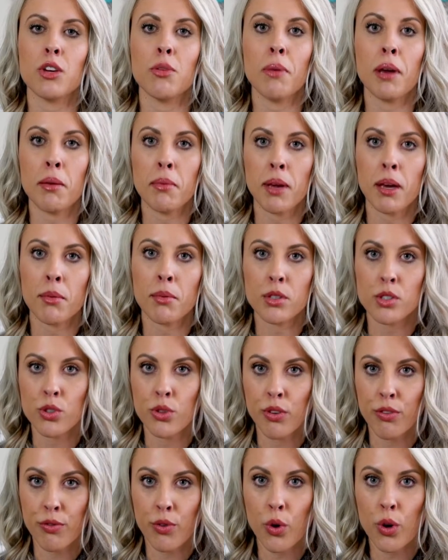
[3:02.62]
may be able to
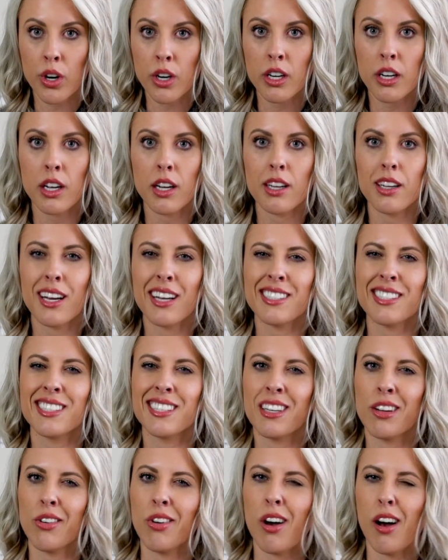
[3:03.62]
afford, as they
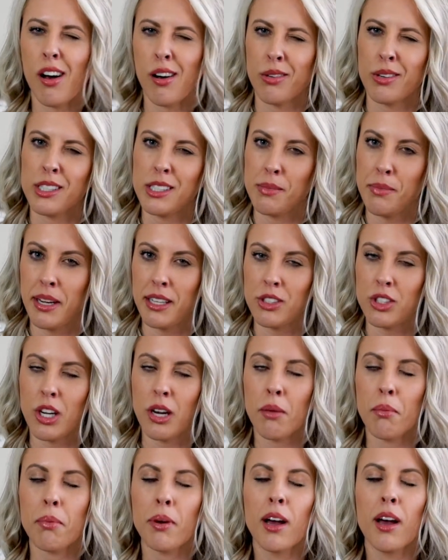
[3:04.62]
don't always match
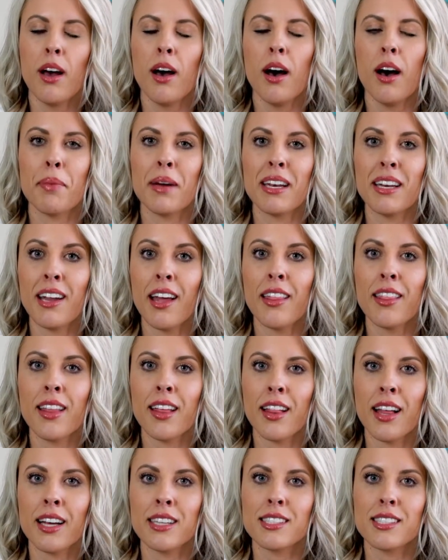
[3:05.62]
up. But
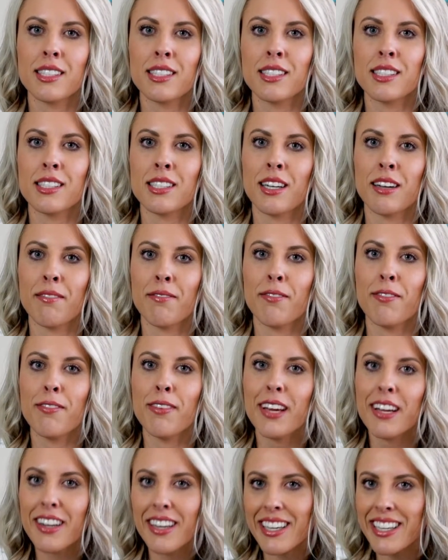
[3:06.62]
nonetheless, this is a
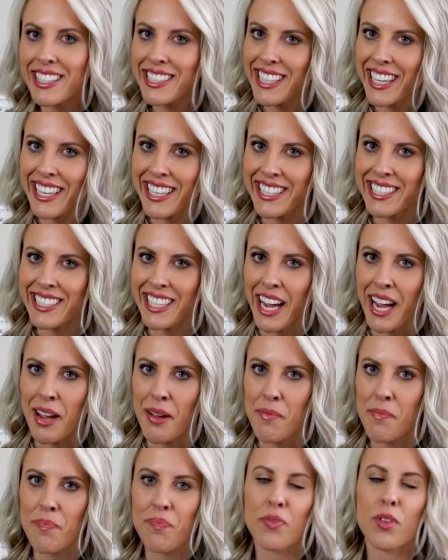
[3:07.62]
very exciting
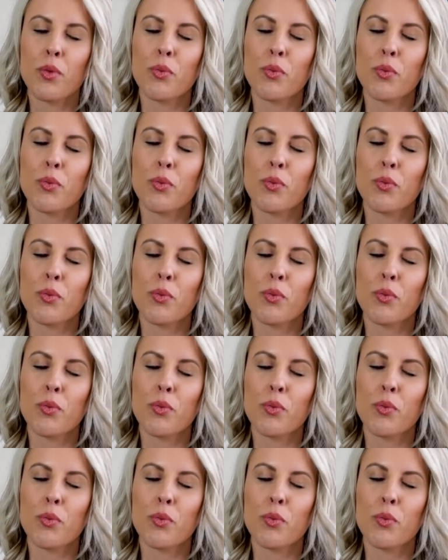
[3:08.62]
time.